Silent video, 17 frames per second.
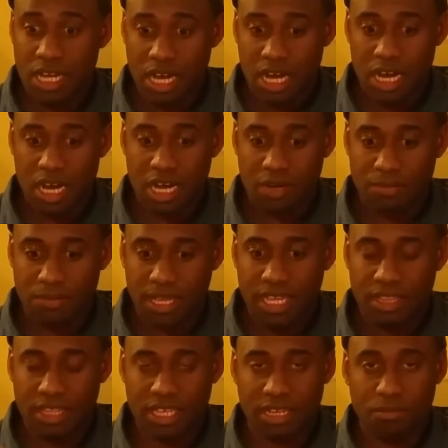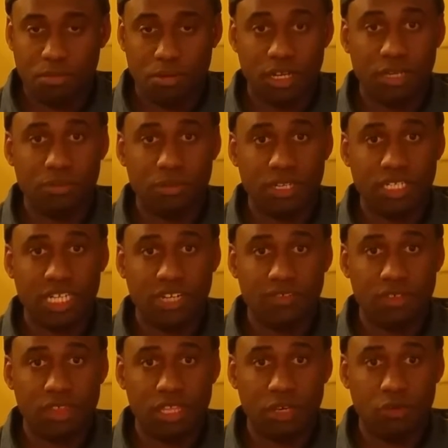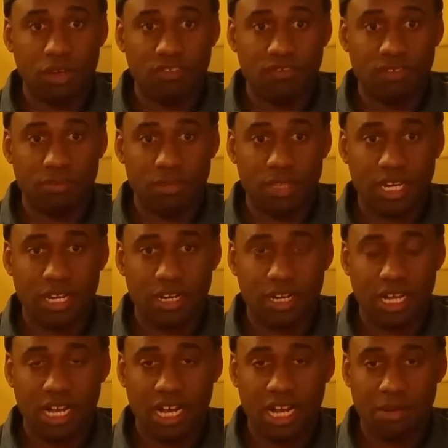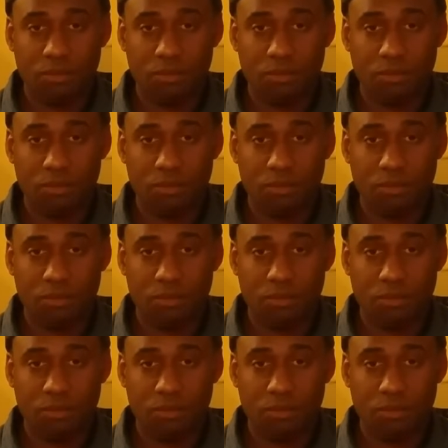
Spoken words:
and then pretty much everything went from there.